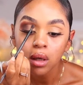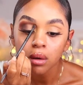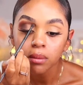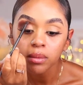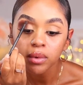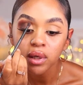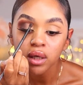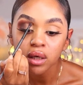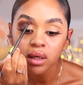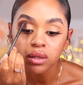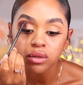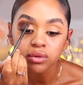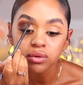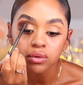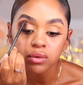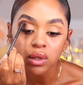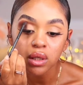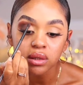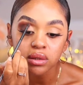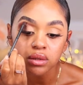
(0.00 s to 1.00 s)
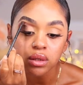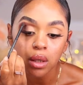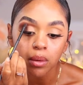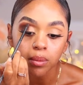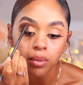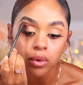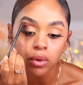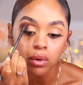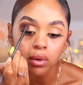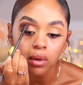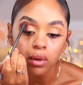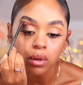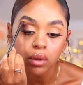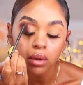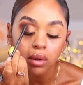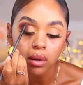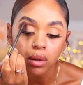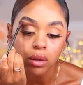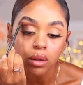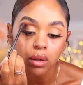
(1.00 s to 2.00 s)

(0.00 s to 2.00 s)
Be into that type of look.